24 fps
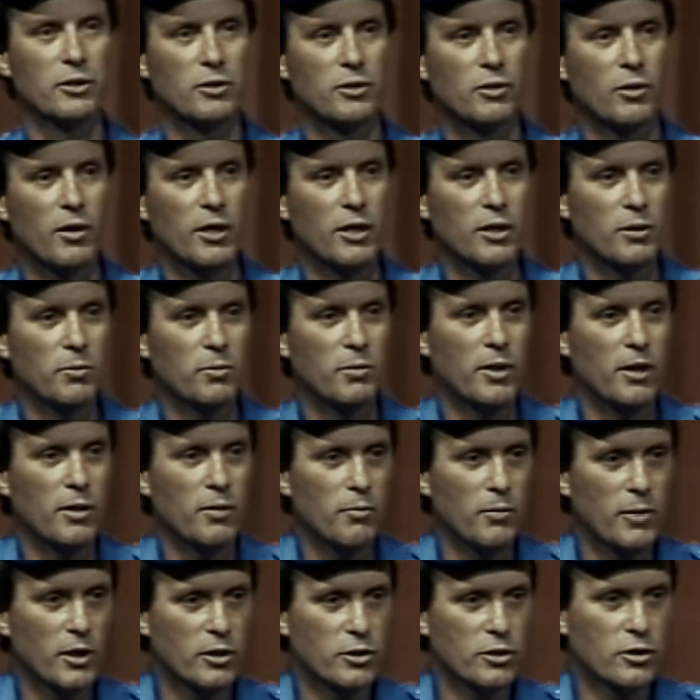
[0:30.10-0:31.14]
is going to be a
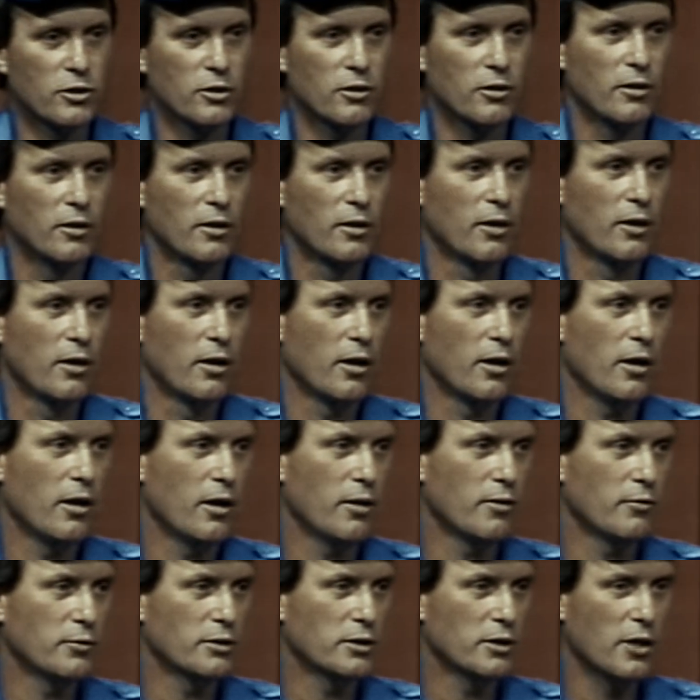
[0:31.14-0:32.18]
mixture
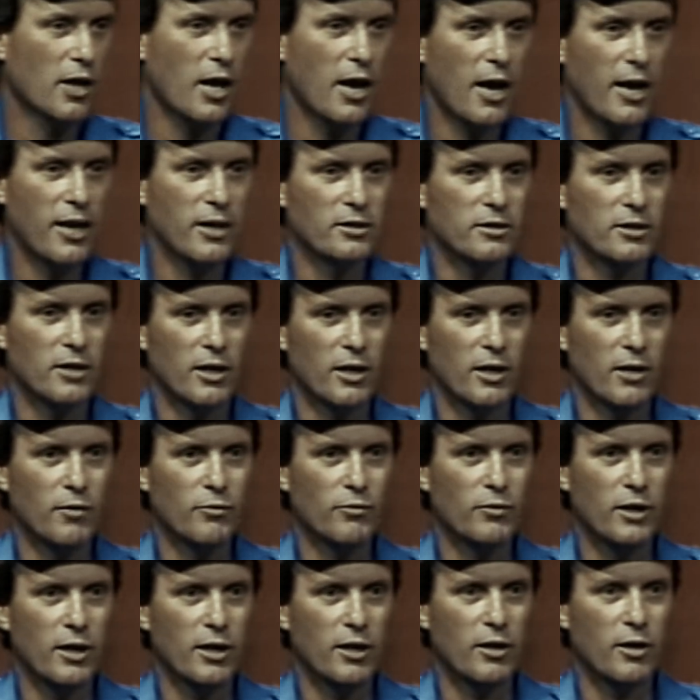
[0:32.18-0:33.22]
of slides and
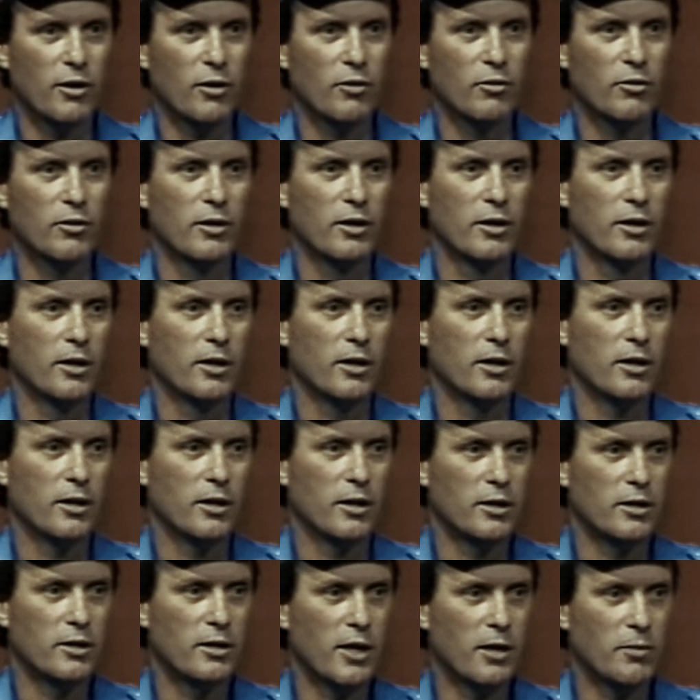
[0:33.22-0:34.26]
video in
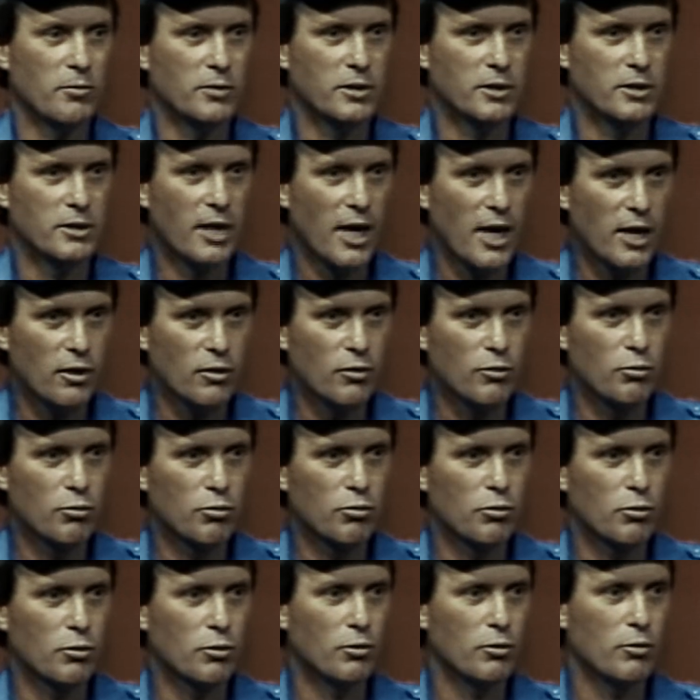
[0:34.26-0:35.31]
an attempt to take you
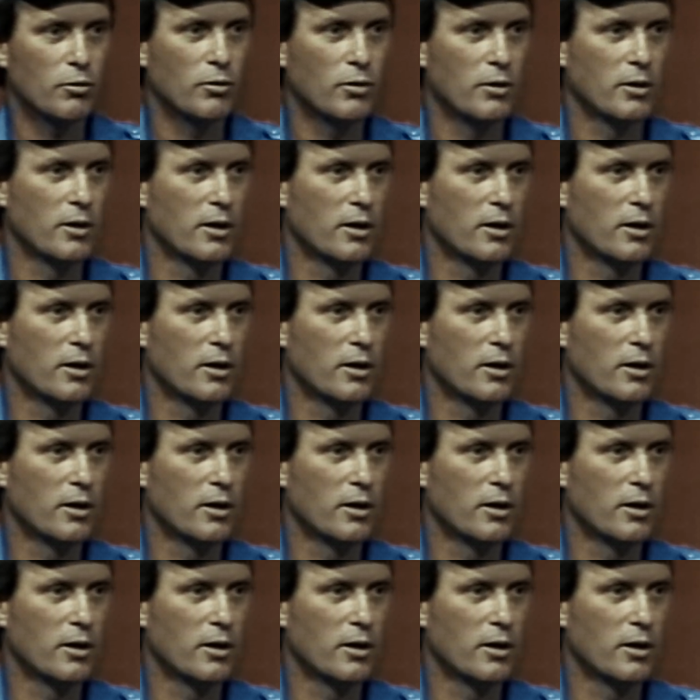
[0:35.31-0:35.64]
through